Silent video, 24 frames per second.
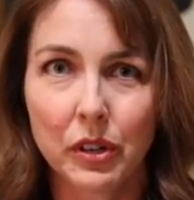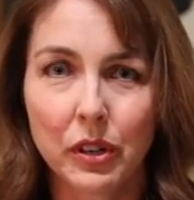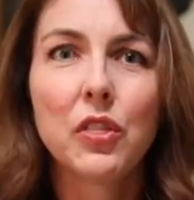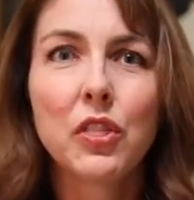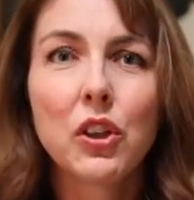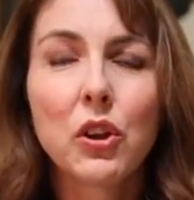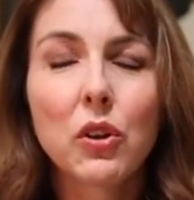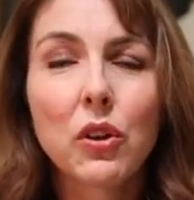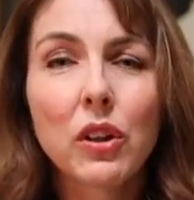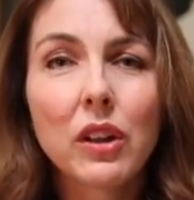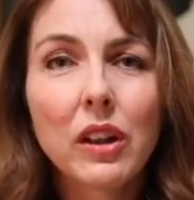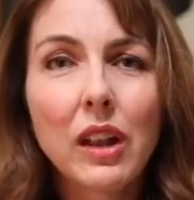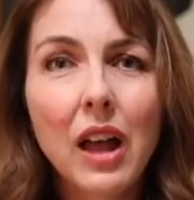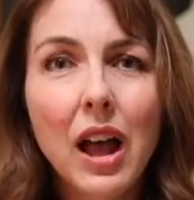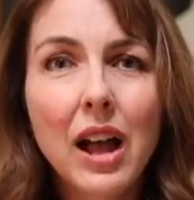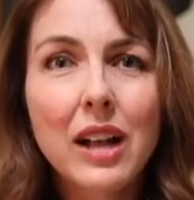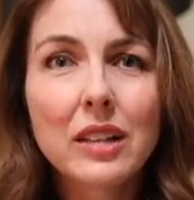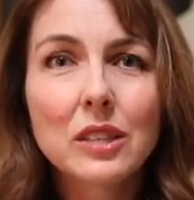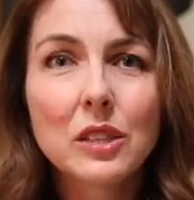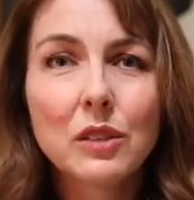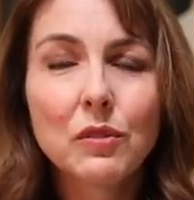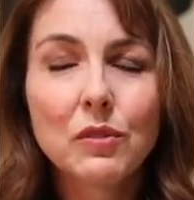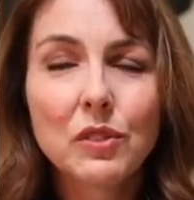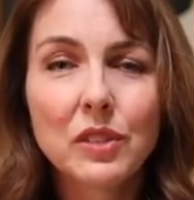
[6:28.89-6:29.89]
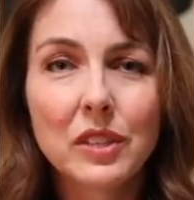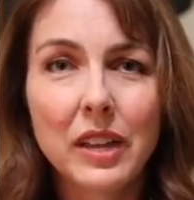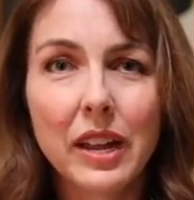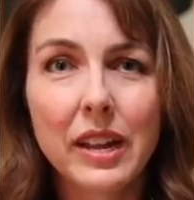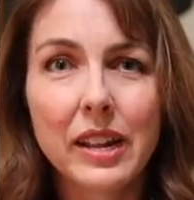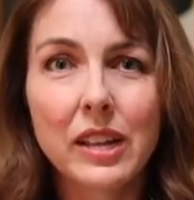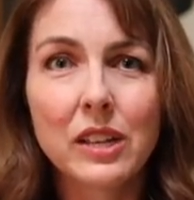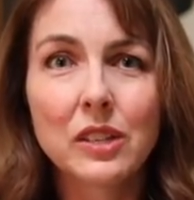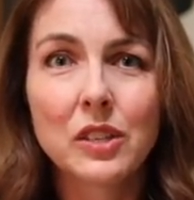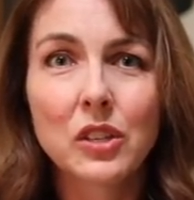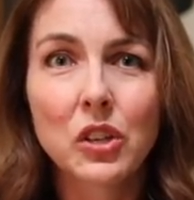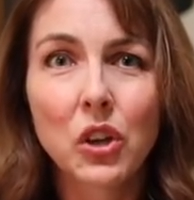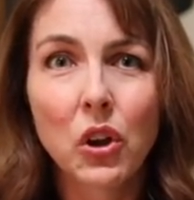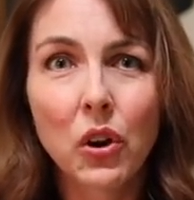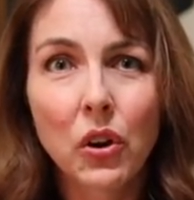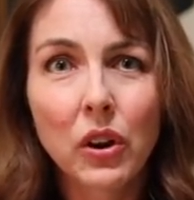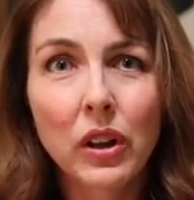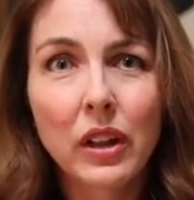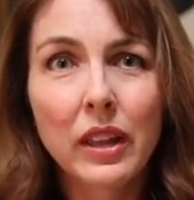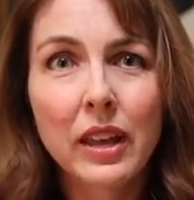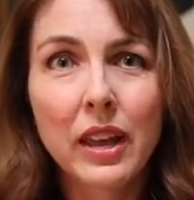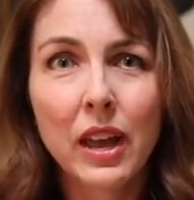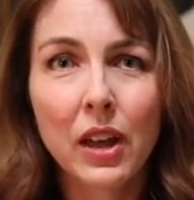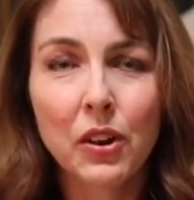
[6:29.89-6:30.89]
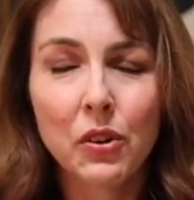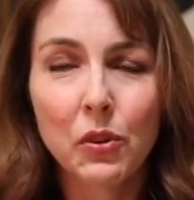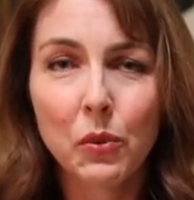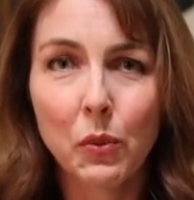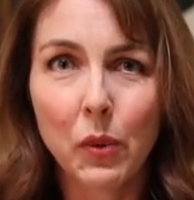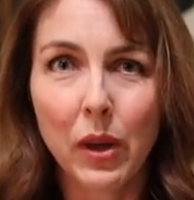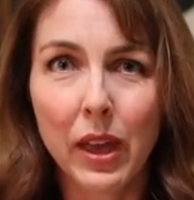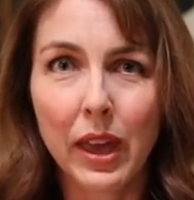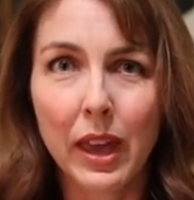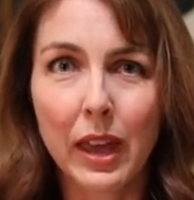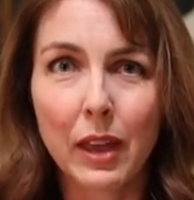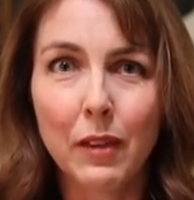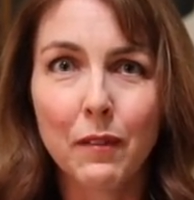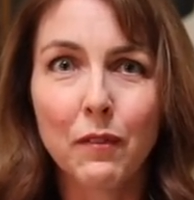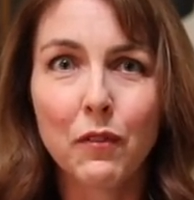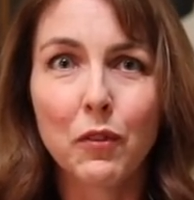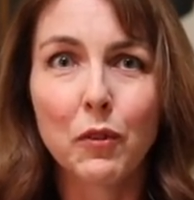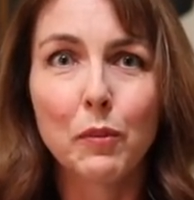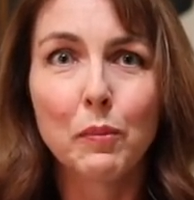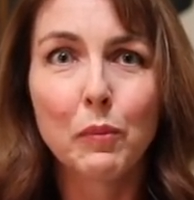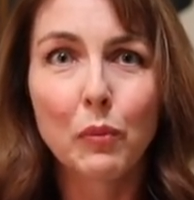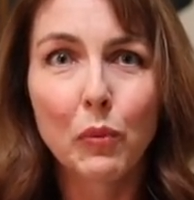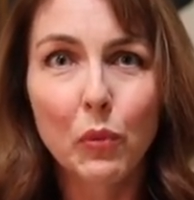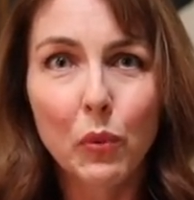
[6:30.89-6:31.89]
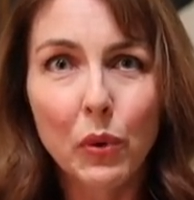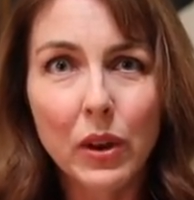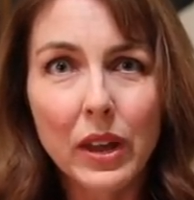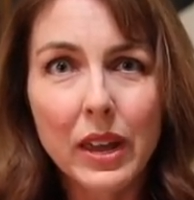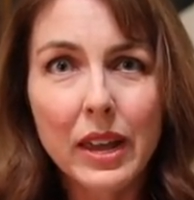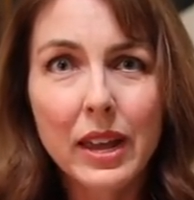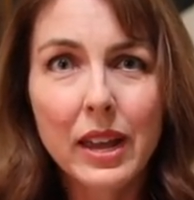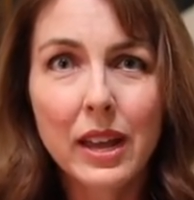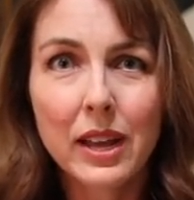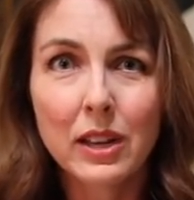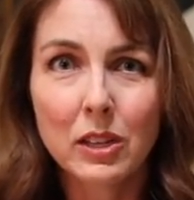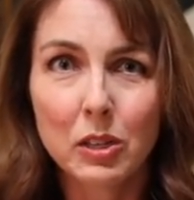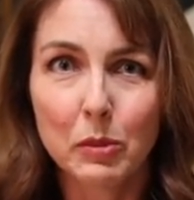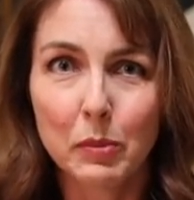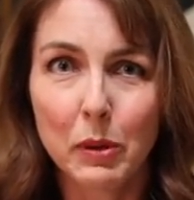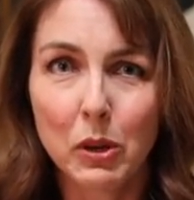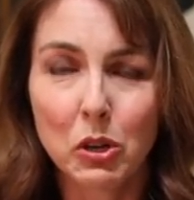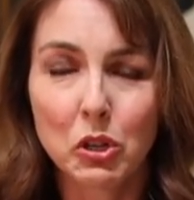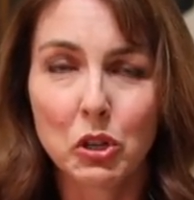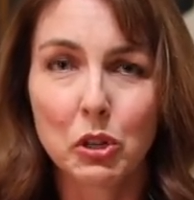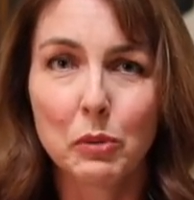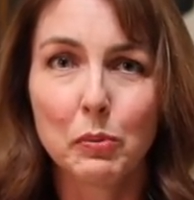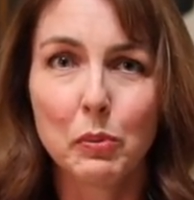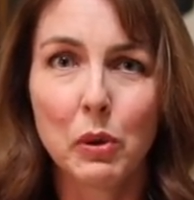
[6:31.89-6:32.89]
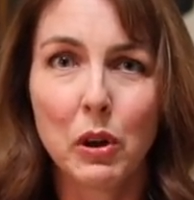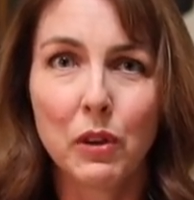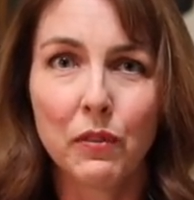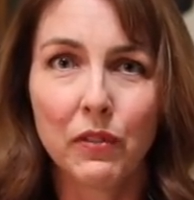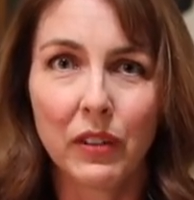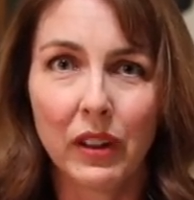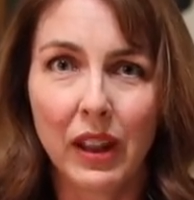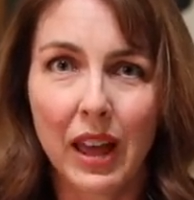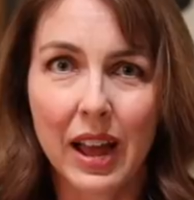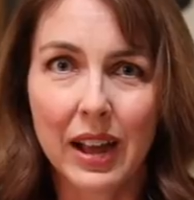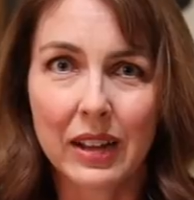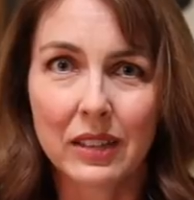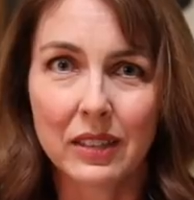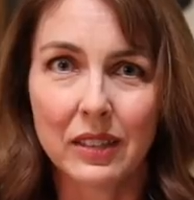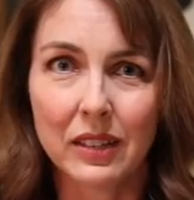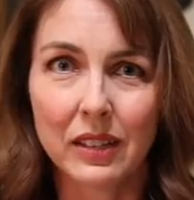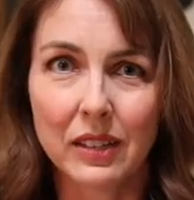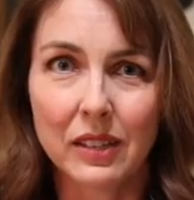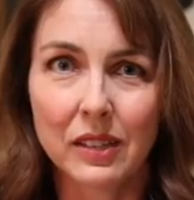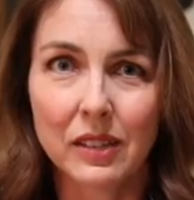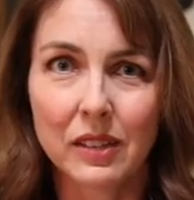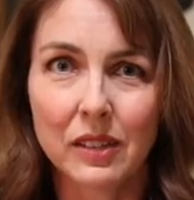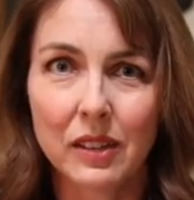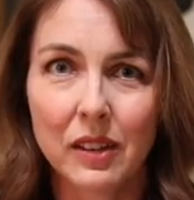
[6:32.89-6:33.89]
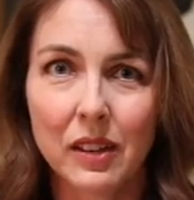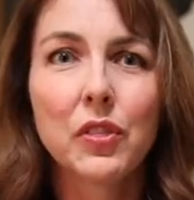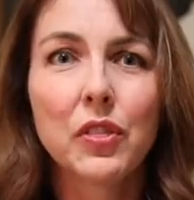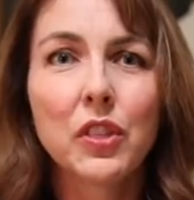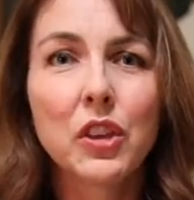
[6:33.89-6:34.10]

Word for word: There are lots of studies currently underway for pre-exposure prophylaxis.